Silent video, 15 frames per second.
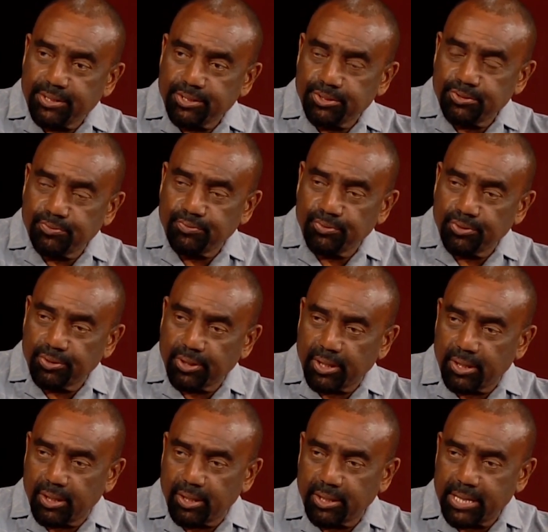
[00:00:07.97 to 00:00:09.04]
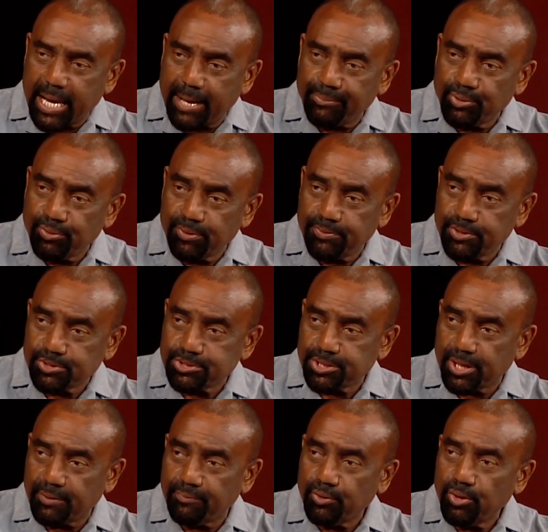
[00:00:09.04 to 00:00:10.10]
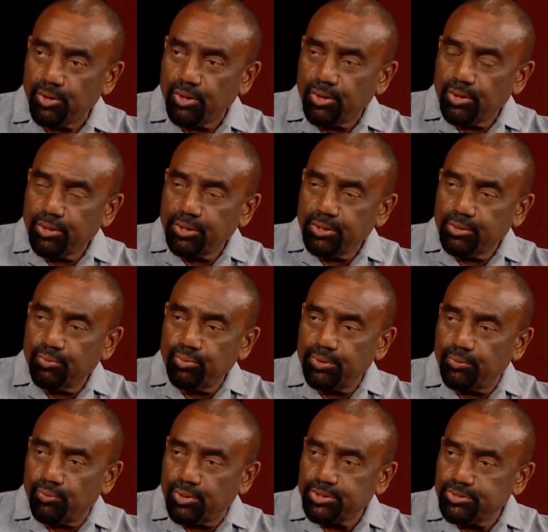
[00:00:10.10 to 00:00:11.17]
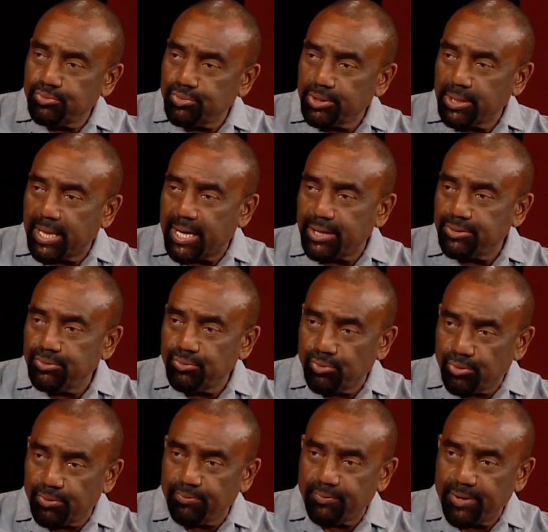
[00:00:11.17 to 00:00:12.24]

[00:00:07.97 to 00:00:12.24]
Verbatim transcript: Did you feel unhappy with yourself once you realized you were